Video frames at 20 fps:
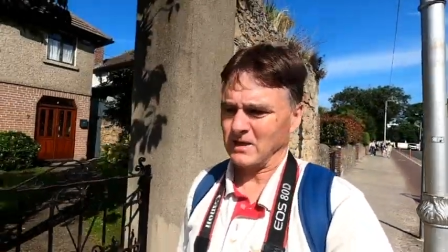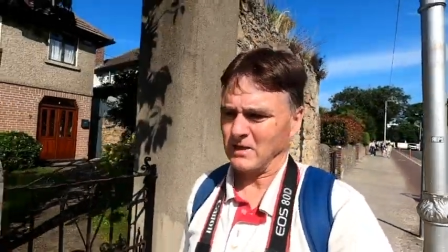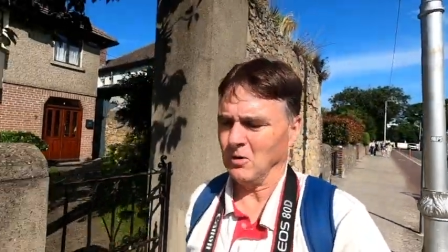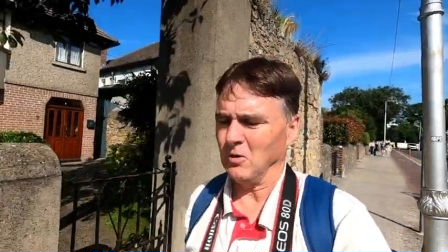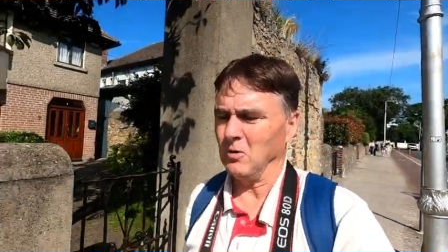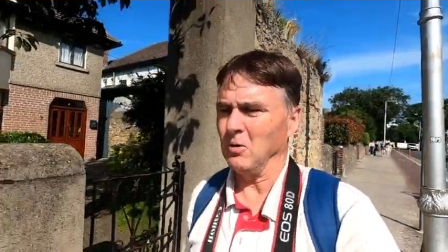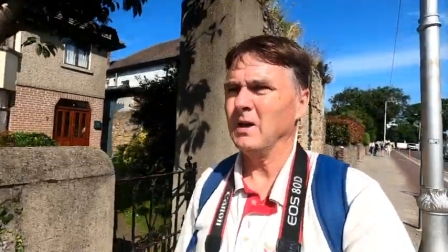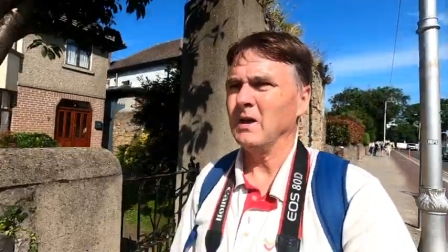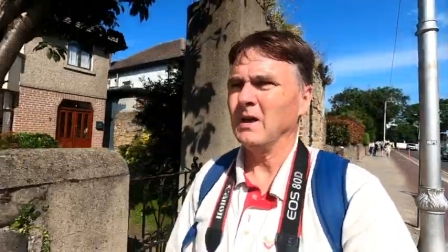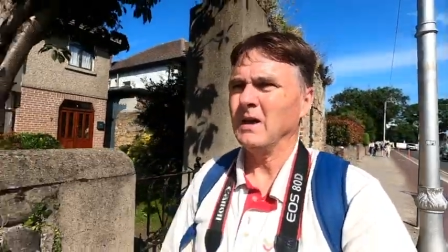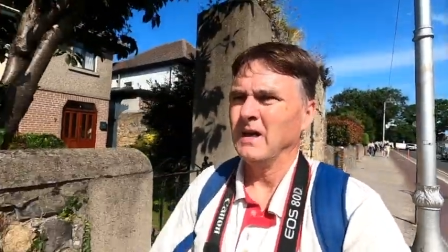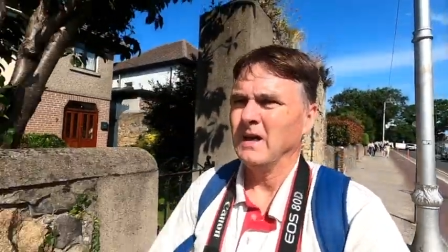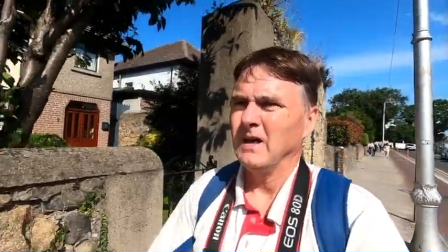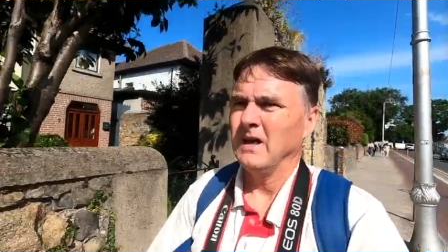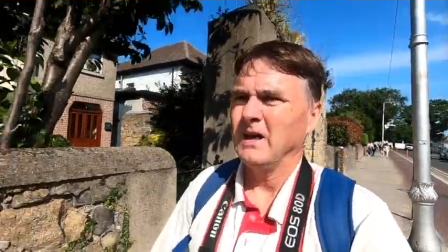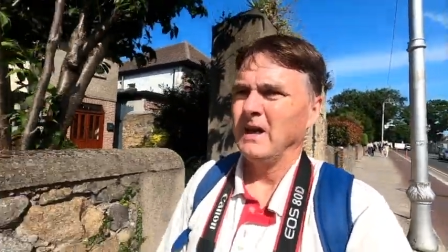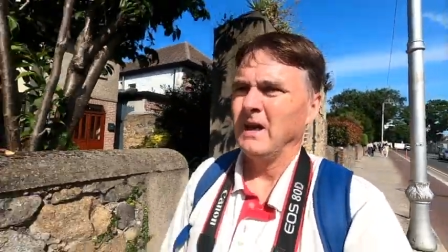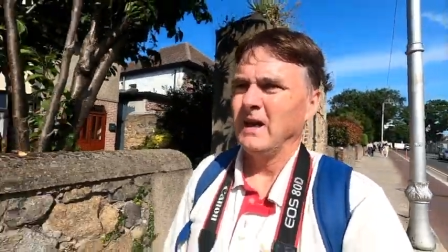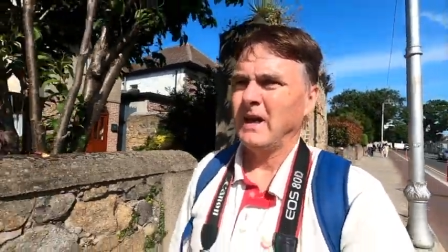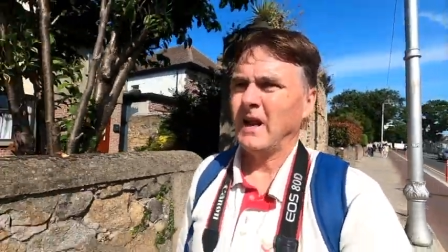You know,
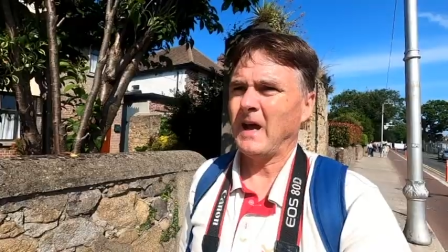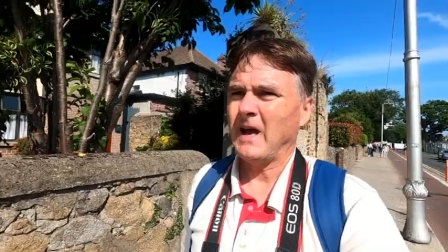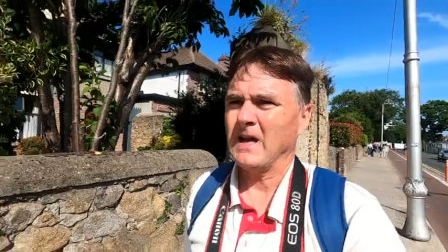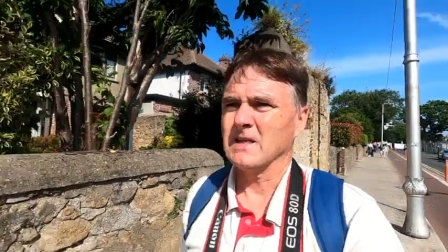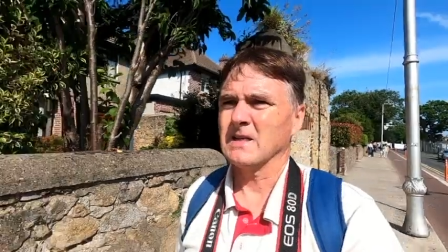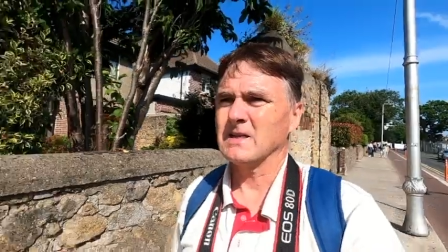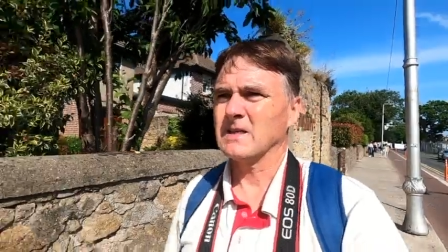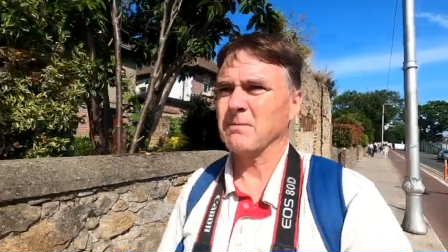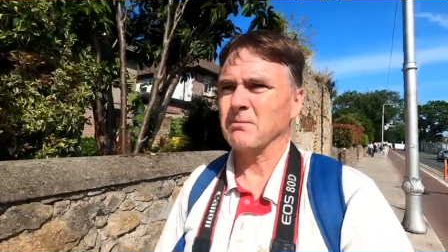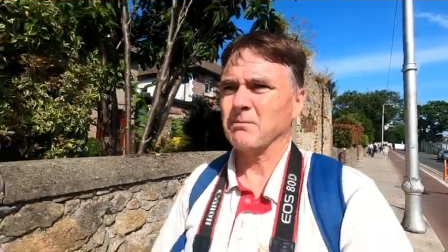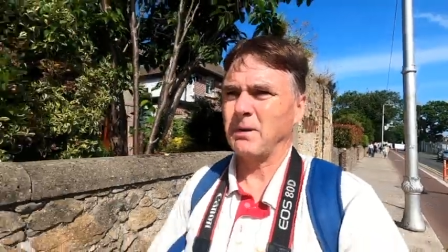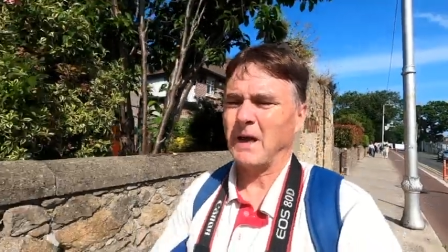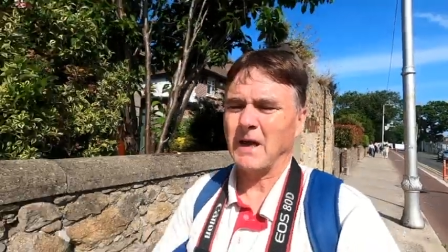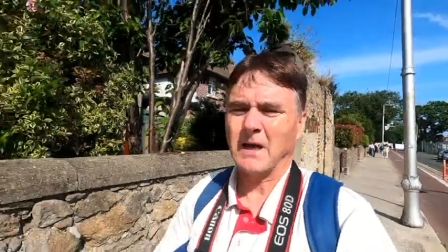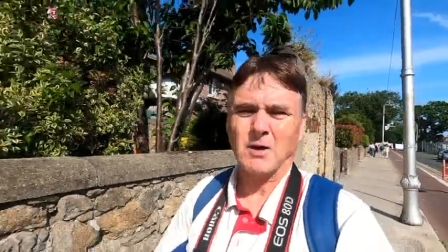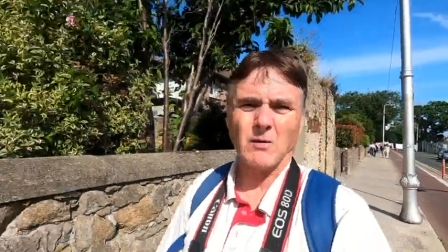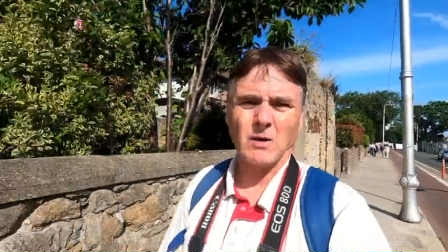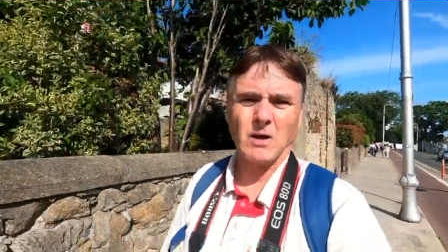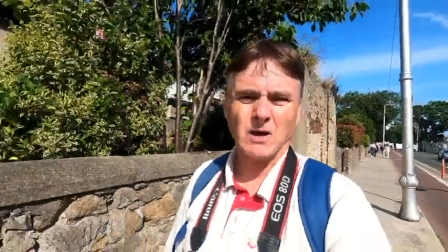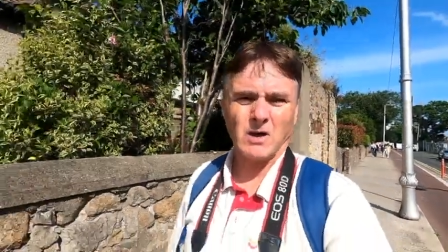it has
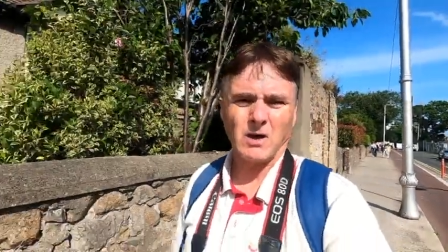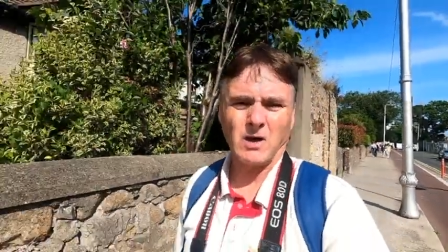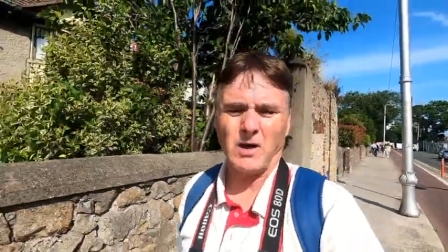Blackrock